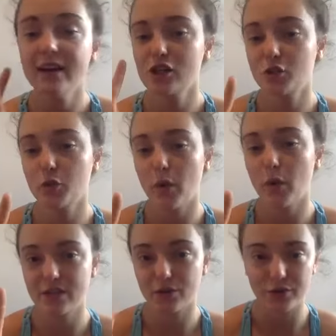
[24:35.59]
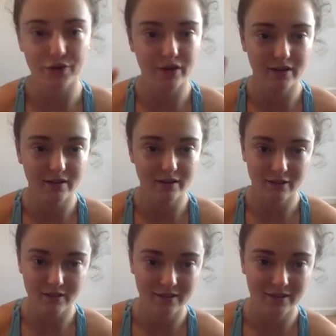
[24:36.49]
twice through.
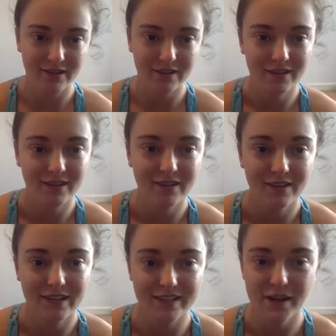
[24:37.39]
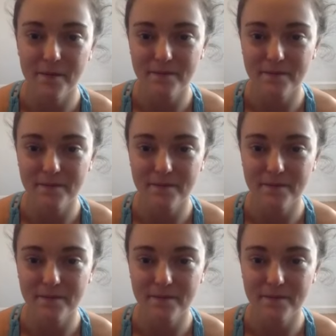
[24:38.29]
Let's go.